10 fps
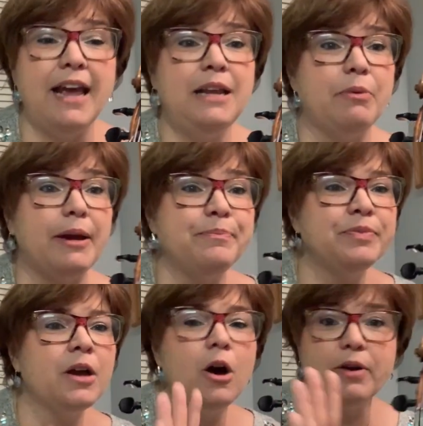Anyway,
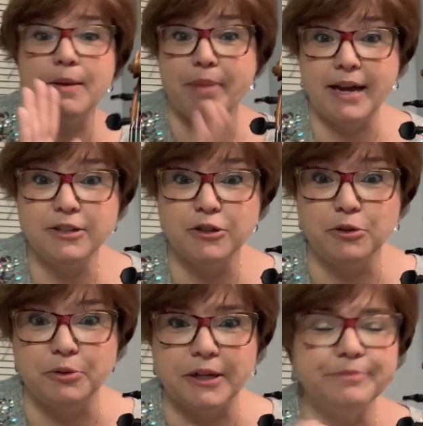okay, back to
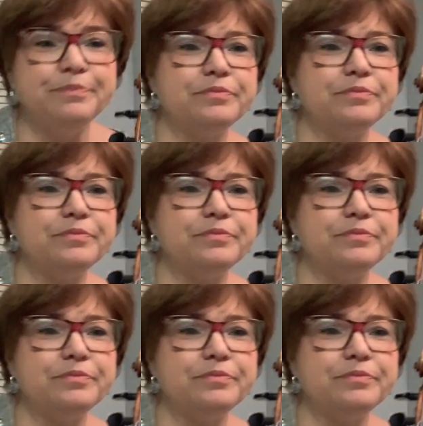tuning.